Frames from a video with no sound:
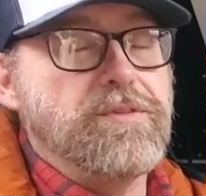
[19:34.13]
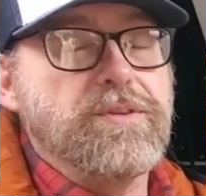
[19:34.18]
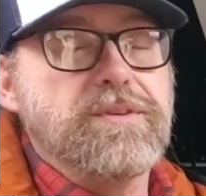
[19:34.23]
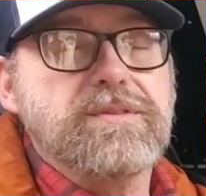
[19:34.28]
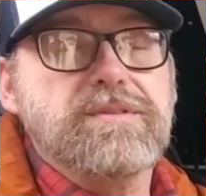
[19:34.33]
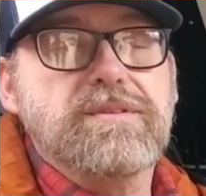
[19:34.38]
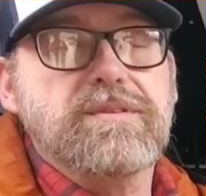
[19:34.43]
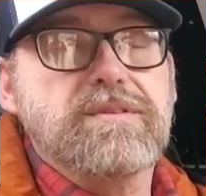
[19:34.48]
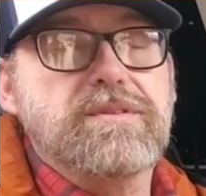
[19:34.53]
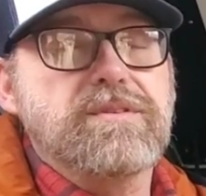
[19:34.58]

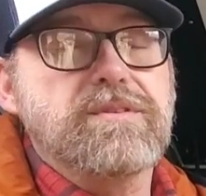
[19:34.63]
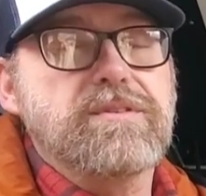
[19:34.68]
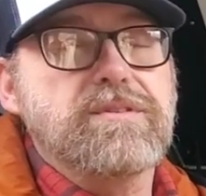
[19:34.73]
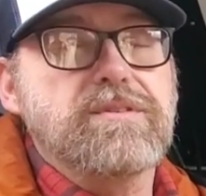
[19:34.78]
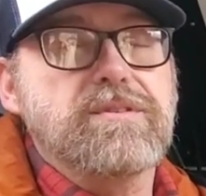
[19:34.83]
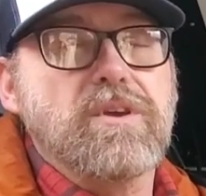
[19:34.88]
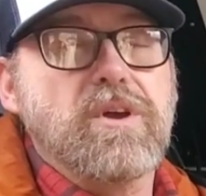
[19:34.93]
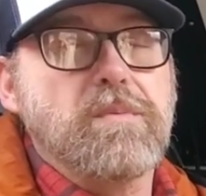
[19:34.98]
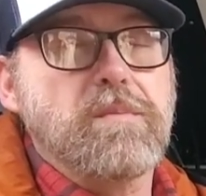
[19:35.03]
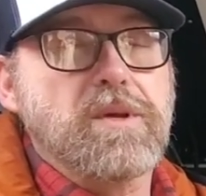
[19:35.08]
This is
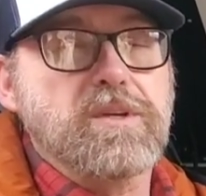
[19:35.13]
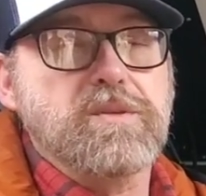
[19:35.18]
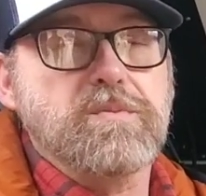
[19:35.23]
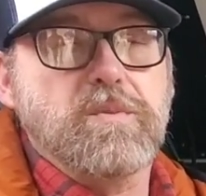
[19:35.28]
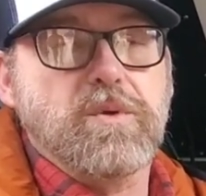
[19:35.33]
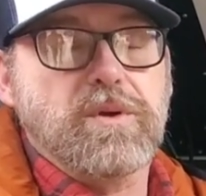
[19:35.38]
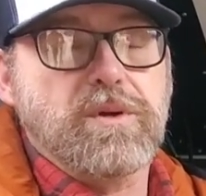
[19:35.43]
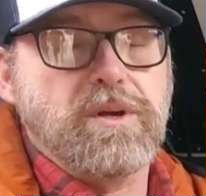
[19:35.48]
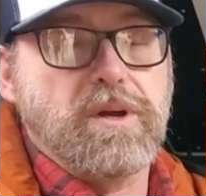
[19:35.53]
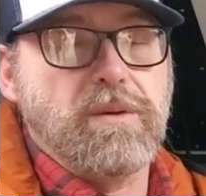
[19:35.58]
so much
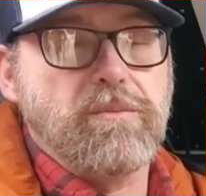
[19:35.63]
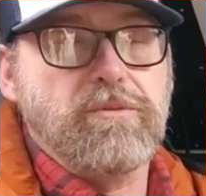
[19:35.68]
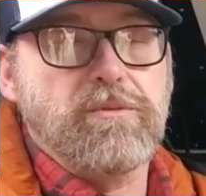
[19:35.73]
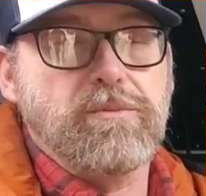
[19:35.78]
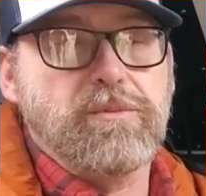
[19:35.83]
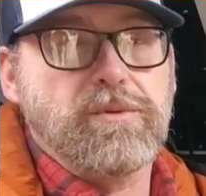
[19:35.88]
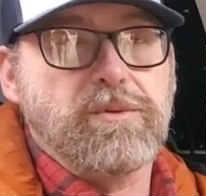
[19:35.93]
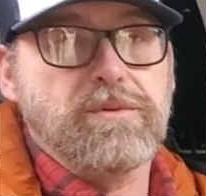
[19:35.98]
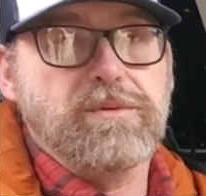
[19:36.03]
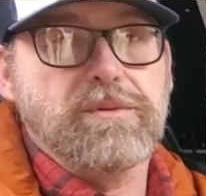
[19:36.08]
more
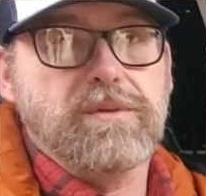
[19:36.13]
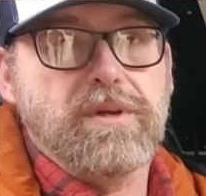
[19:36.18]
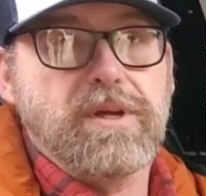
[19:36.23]
comfortable.